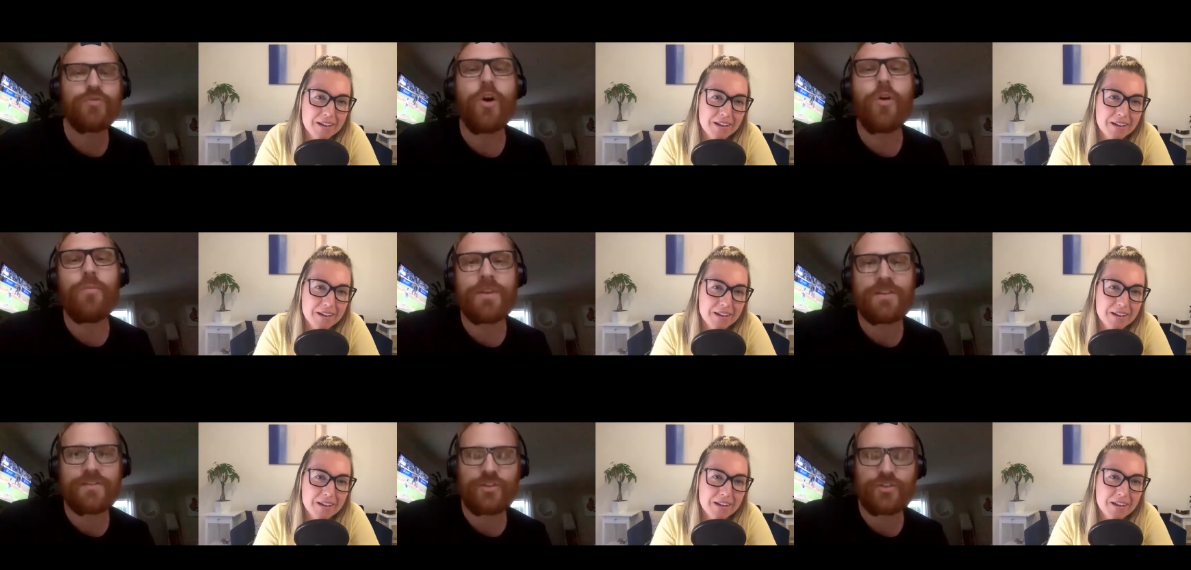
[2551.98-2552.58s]
Speaker 1: you
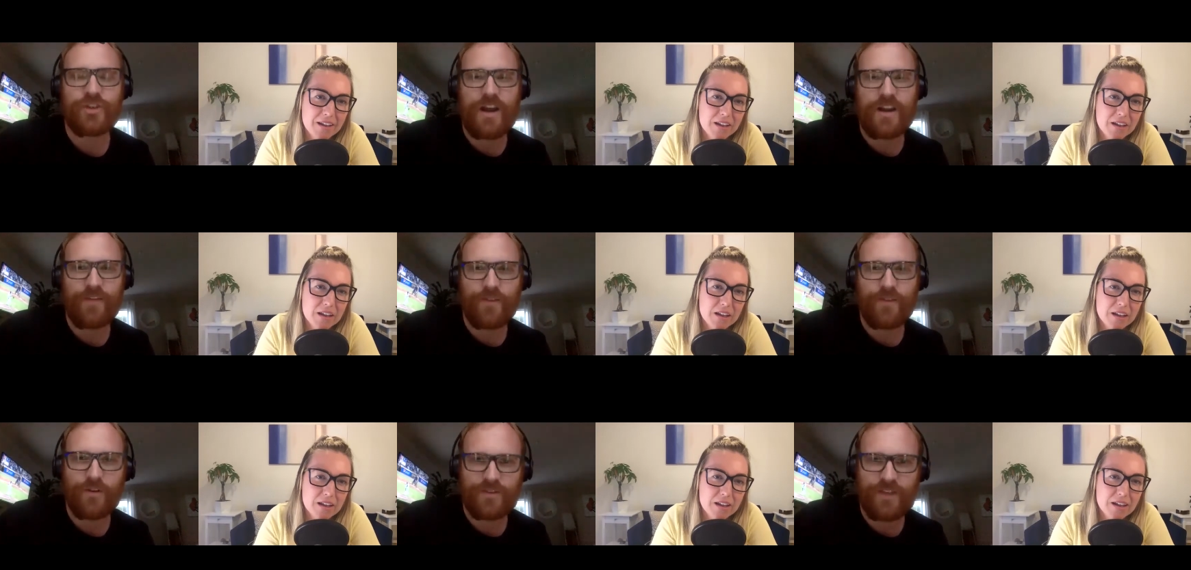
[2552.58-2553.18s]
don't miss the shot
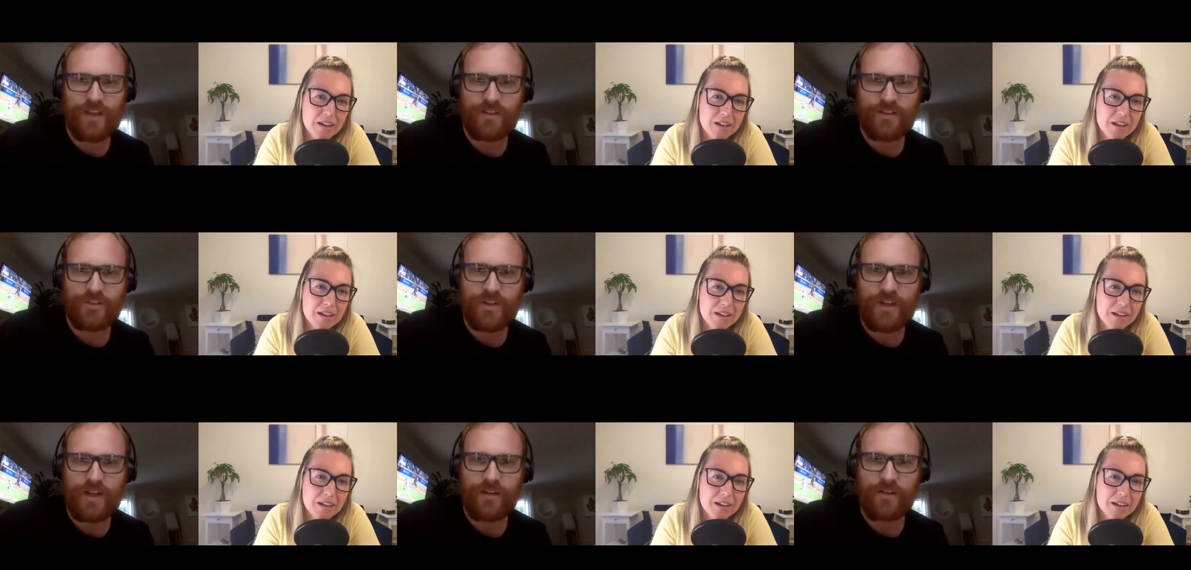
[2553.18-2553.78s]
if you don't take the
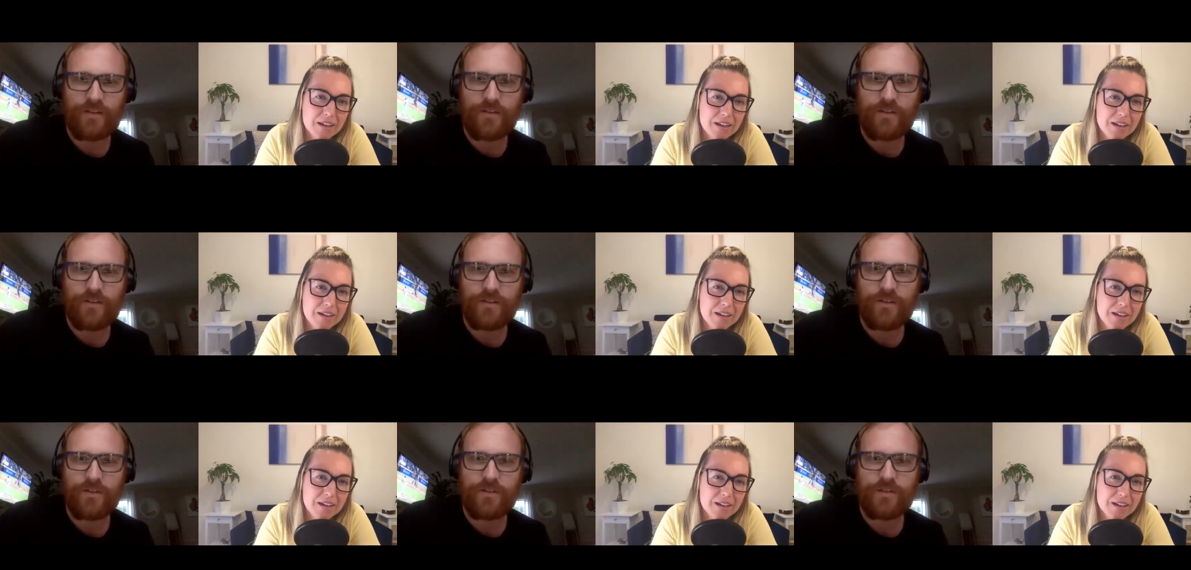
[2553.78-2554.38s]
shot
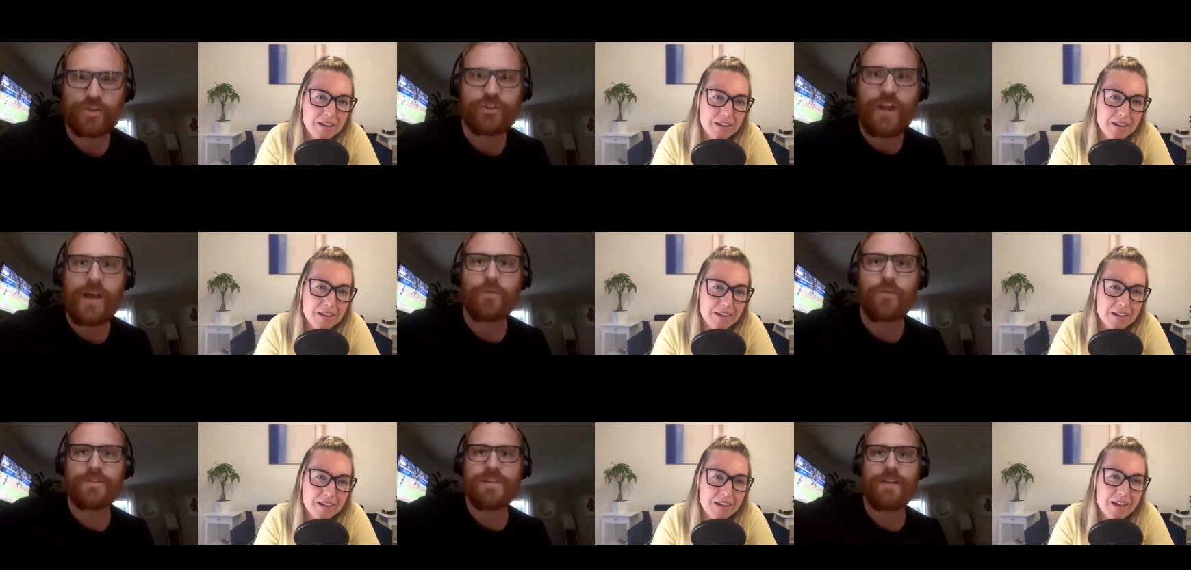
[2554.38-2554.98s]
the
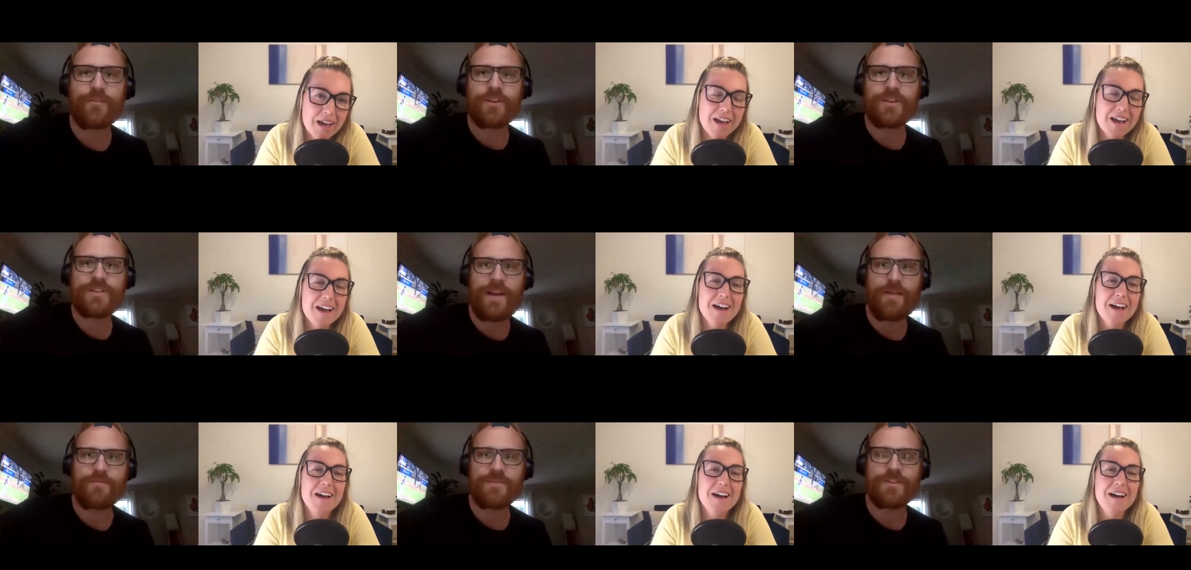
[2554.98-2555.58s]
shot was never
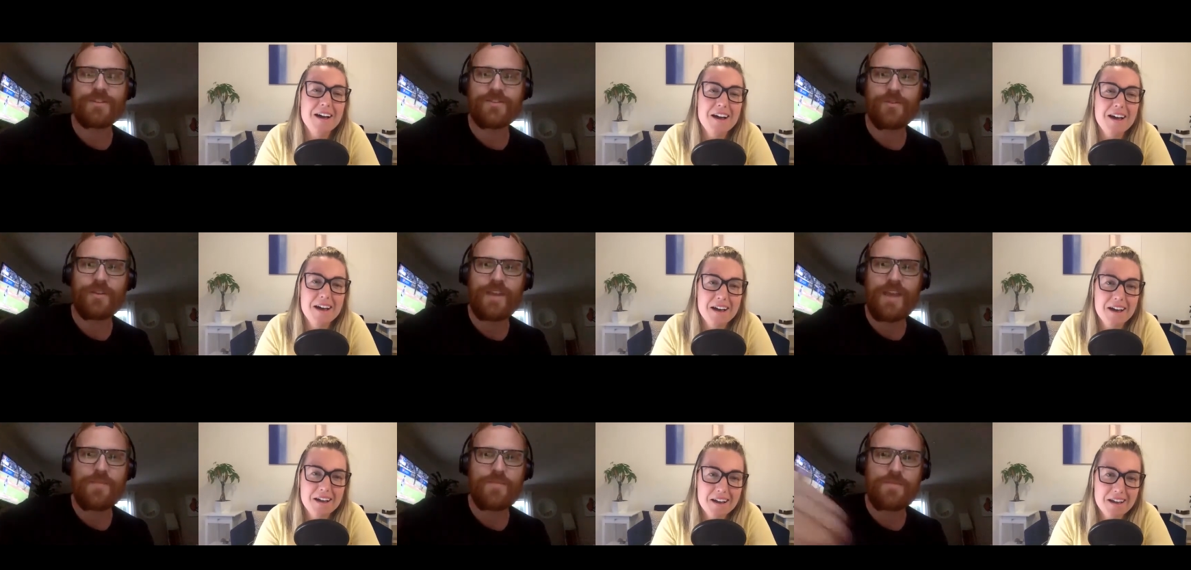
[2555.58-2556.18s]
attempted so
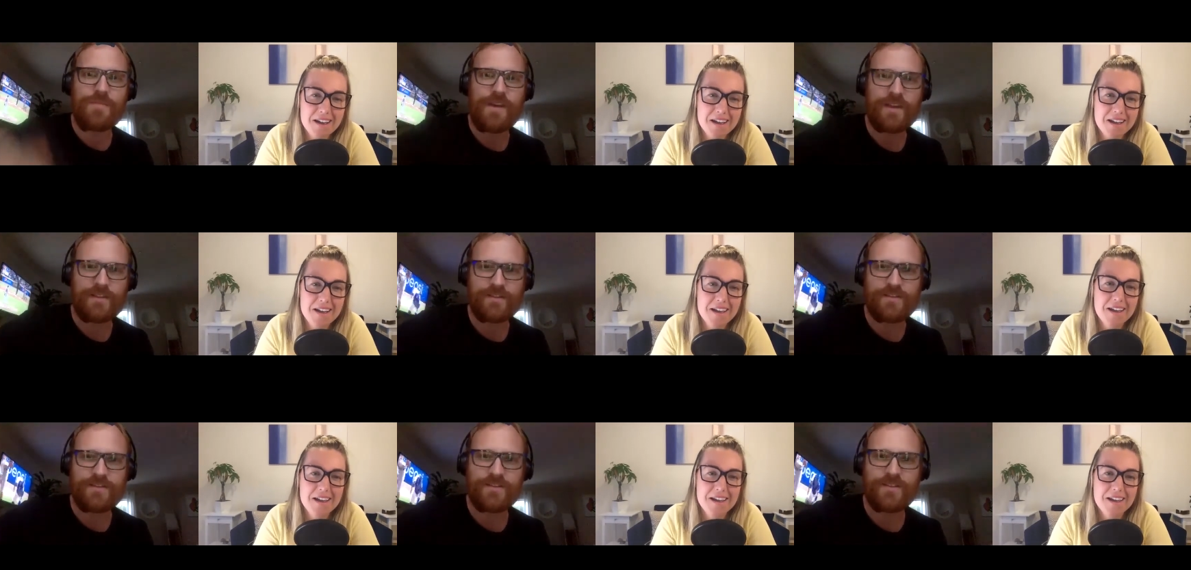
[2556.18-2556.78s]
it can't be
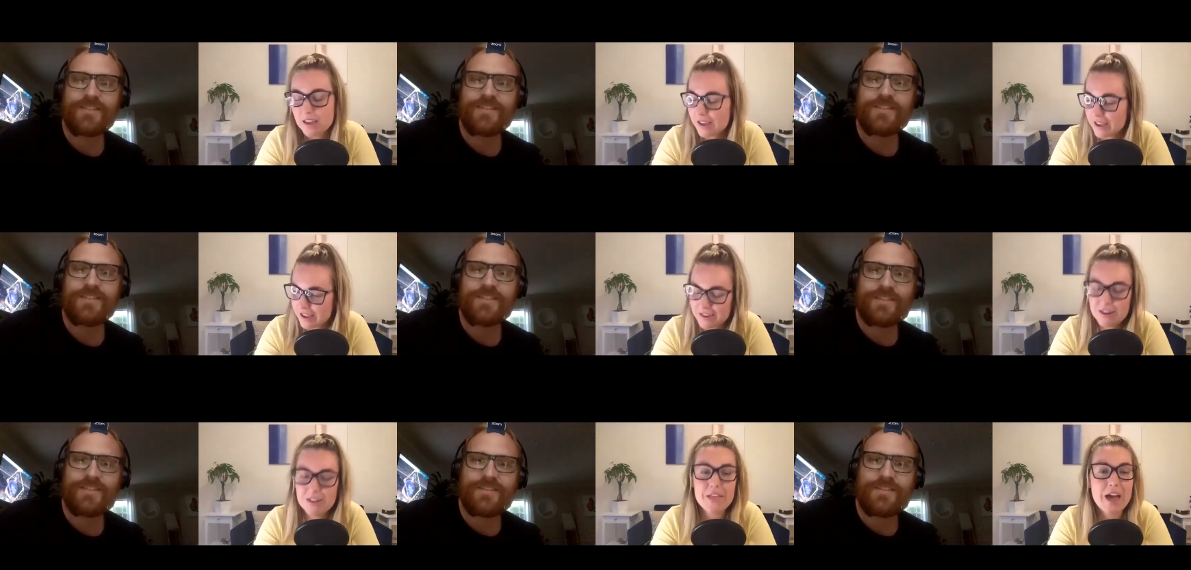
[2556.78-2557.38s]
missed
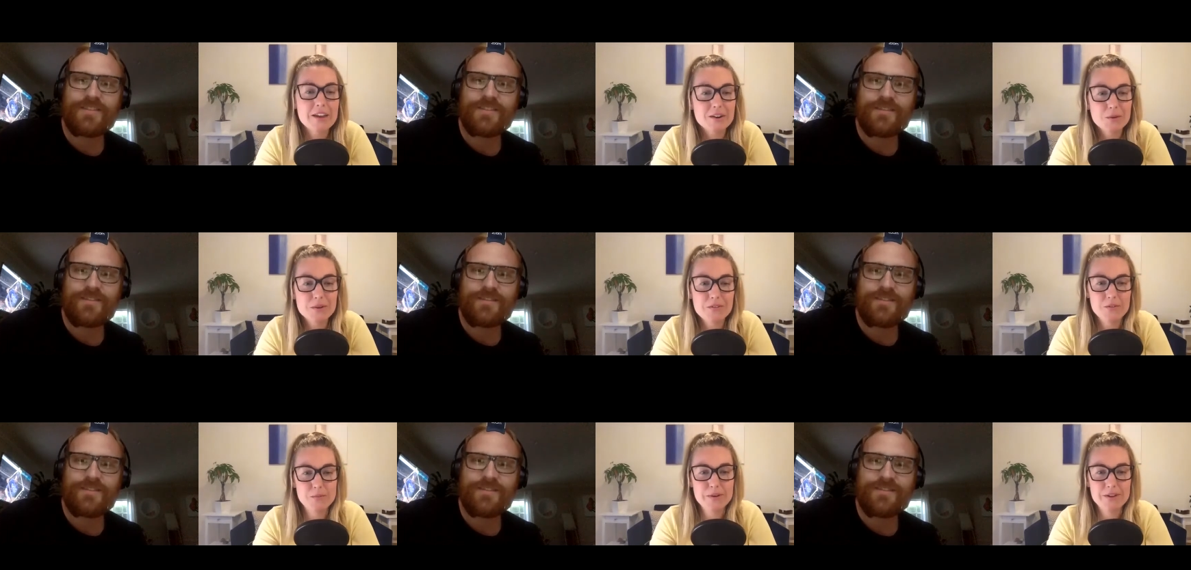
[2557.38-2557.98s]
Speaker 2: and on that note
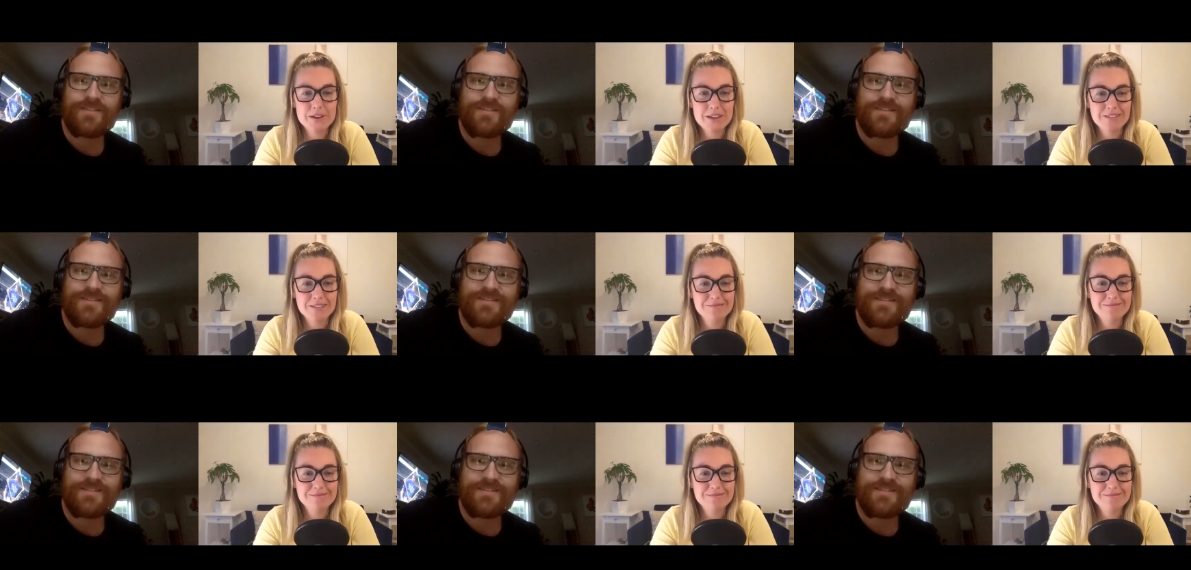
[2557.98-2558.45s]
everybody